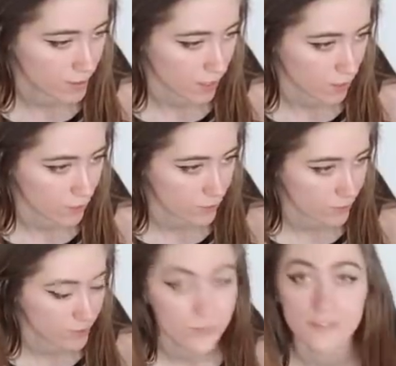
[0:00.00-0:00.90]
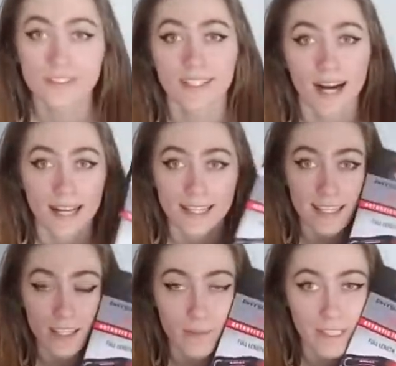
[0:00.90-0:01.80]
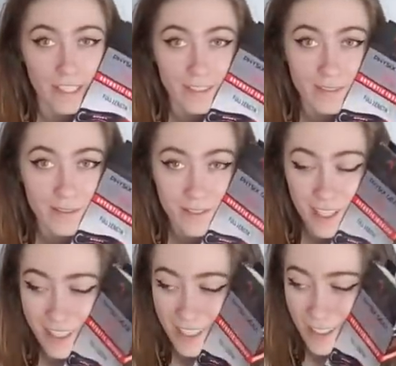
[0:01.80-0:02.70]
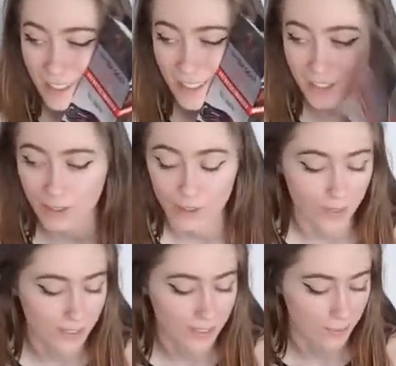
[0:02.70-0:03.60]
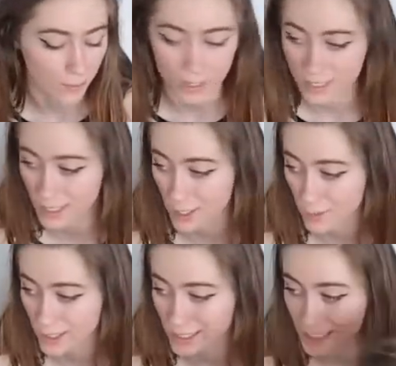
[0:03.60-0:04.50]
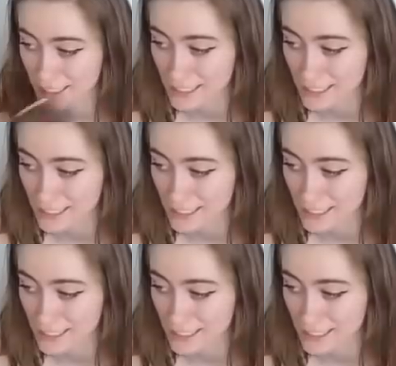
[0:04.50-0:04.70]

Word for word: So think it'll be good. I just took out the old ones and put in the new ones.